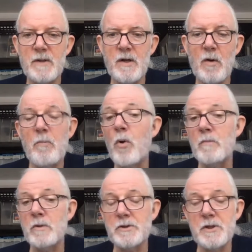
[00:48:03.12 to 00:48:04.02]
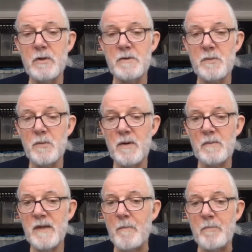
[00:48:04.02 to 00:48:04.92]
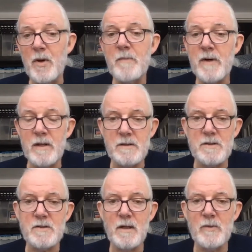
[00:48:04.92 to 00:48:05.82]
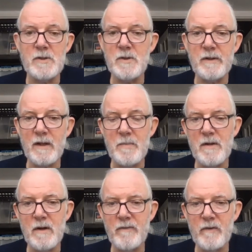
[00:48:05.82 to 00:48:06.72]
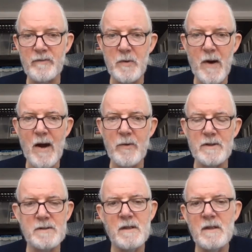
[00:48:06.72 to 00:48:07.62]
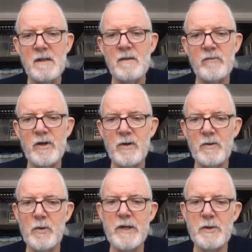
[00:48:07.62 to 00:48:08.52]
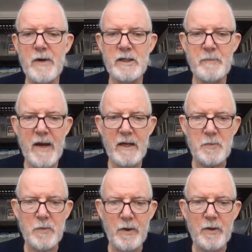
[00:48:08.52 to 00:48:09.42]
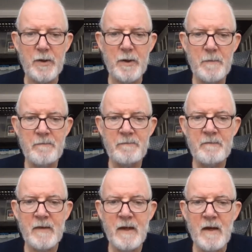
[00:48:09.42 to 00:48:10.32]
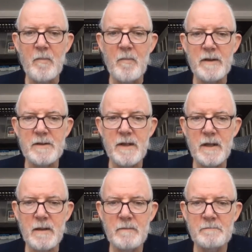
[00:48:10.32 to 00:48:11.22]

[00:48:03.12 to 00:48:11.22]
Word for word: you know portable shows where not permanent installed, but it's only going to be there for a few hours you know green trash bags work good but uh